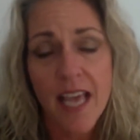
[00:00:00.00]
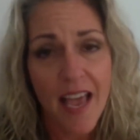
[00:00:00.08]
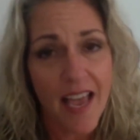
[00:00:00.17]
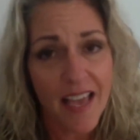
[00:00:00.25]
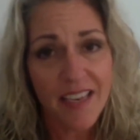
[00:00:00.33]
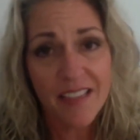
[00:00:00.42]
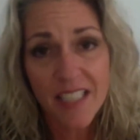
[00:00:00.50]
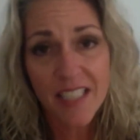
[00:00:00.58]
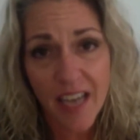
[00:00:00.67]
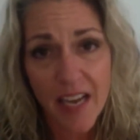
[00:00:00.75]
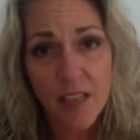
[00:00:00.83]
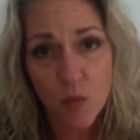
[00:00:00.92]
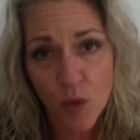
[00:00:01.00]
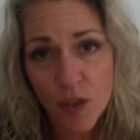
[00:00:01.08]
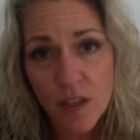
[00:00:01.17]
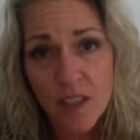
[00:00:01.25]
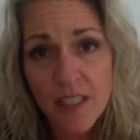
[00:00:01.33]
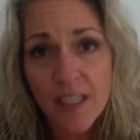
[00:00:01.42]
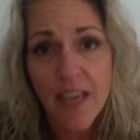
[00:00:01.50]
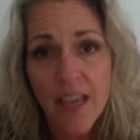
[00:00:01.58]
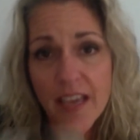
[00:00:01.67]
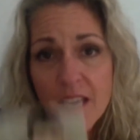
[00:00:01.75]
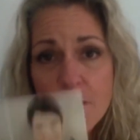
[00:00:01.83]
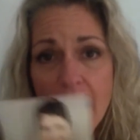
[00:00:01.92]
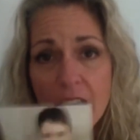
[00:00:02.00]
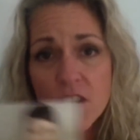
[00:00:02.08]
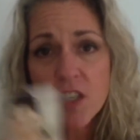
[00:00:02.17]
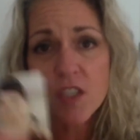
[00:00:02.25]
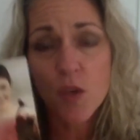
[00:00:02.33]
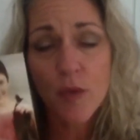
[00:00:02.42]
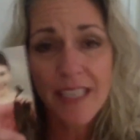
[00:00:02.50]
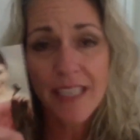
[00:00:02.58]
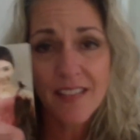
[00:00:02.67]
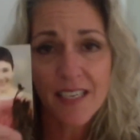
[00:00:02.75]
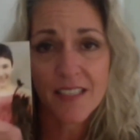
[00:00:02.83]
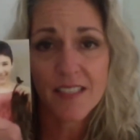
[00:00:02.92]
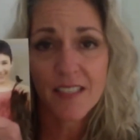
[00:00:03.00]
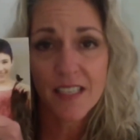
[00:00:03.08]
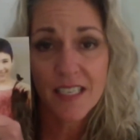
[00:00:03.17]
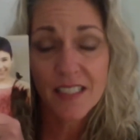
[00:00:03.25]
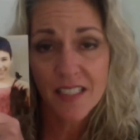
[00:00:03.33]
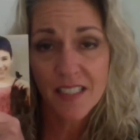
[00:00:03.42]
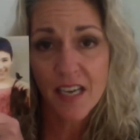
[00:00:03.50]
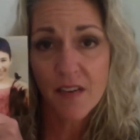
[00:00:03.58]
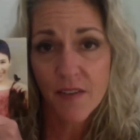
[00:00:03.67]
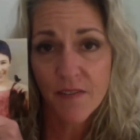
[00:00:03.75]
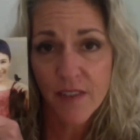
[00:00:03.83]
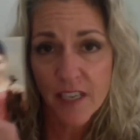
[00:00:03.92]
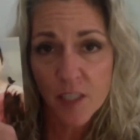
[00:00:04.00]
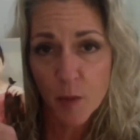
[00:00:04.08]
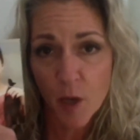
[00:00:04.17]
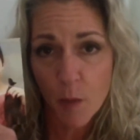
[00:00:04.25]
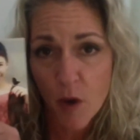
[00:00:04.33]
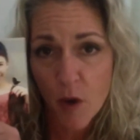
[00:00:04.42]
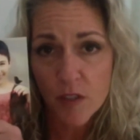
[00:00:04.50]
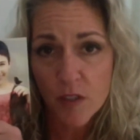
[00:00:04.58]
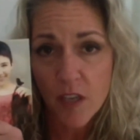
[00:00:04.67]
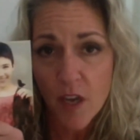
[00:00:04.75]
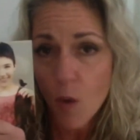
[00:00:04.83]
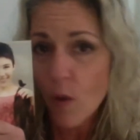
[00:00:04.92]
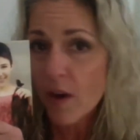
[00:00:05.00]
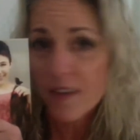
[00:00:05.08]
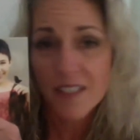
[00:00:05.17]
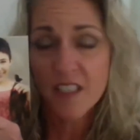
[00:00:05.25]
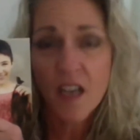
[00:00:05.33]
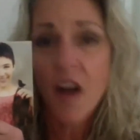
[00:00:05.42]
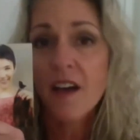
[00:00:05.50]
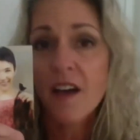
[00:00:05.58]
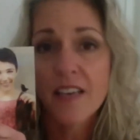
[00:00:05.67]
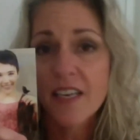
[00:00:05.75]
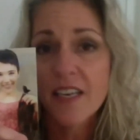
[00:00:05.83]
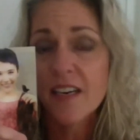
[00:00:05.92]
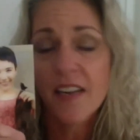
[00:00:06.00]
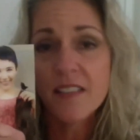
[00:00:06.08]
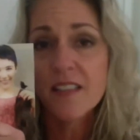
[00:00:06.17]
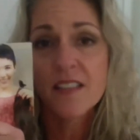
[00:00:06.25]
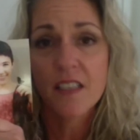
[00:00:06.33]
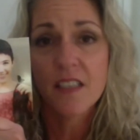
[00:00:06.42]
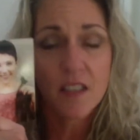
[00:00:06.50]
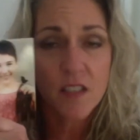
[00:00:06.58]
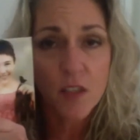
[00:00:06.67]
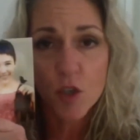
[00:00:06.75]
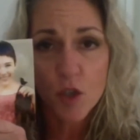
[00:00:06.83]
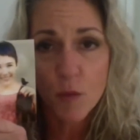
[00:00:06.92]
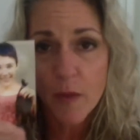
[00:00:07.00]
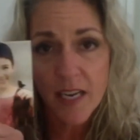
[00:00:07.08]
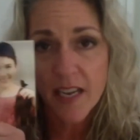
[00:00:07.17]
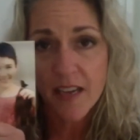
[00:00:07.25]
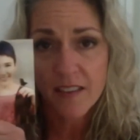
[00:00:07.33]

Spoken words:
And in today's world, imagine doing this instead of a Facebook post, where it's gone in an instant on social media.